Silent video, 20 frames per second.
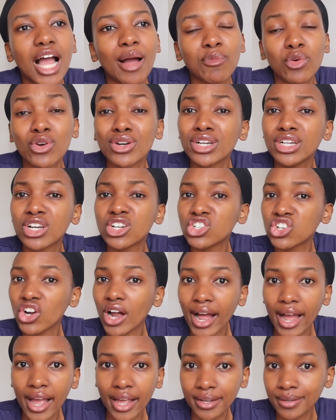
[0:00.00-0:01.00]
I'm gonna
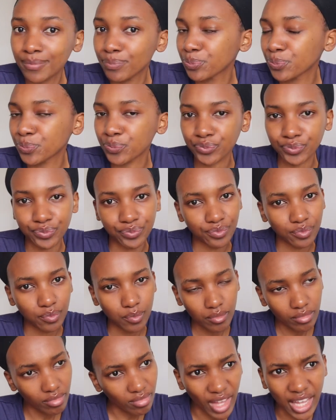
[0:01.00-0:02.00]
try
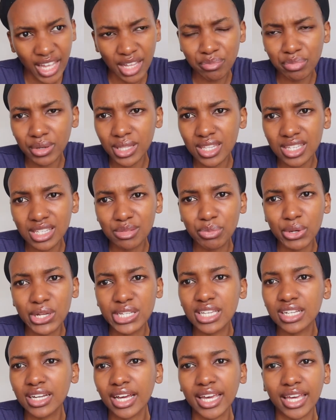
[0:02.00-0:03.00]
and be this
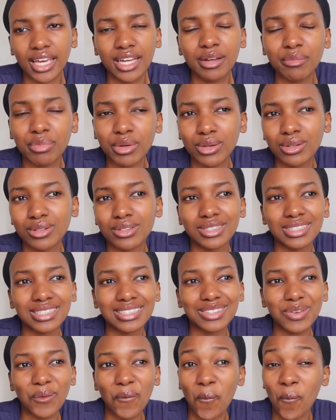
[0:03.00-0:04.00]
person again.
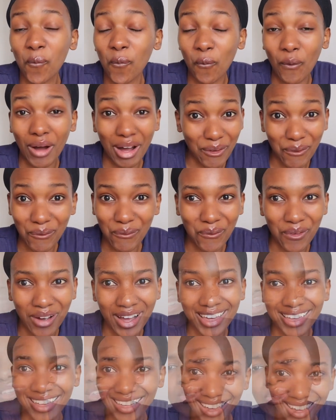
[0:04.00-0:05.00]
Because wow,
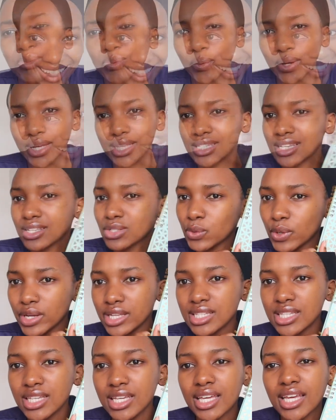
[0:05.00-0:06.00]
this is
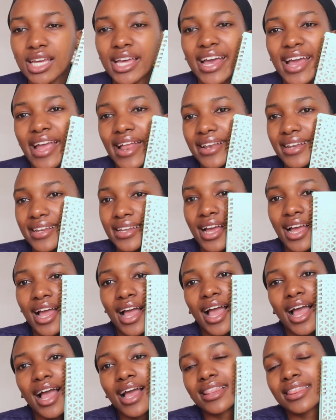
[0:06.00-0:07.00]
2020 and
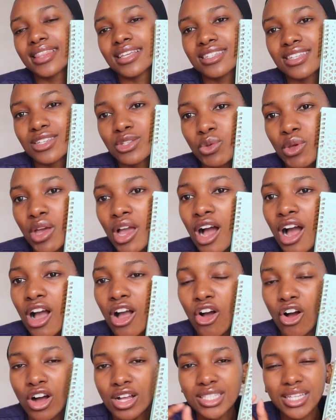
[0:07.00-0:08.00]
this is where I
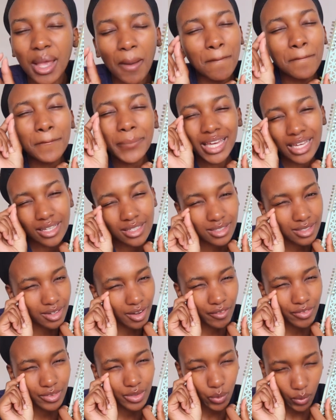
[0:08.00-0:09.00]
got a piece
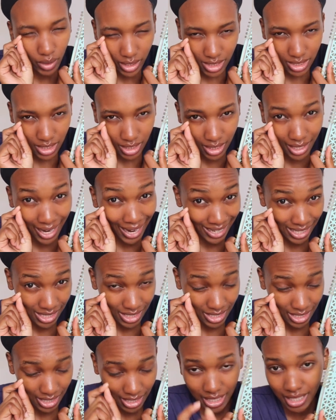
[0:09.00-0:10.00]
of
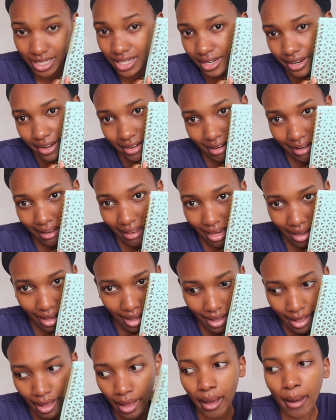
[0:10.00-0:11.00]
2019.
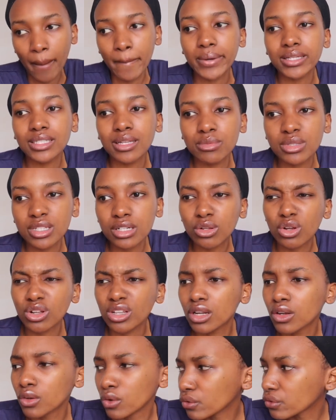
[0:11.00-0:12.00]
But I'm still
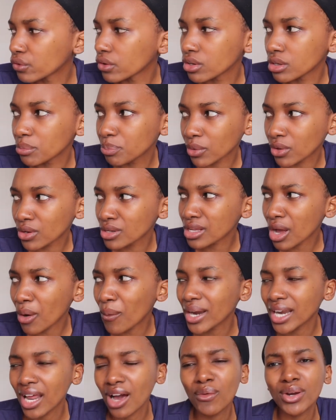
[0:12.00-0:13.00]
gonna look for it, because I
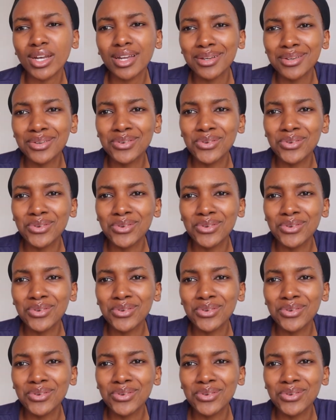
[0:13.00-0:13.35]
wanna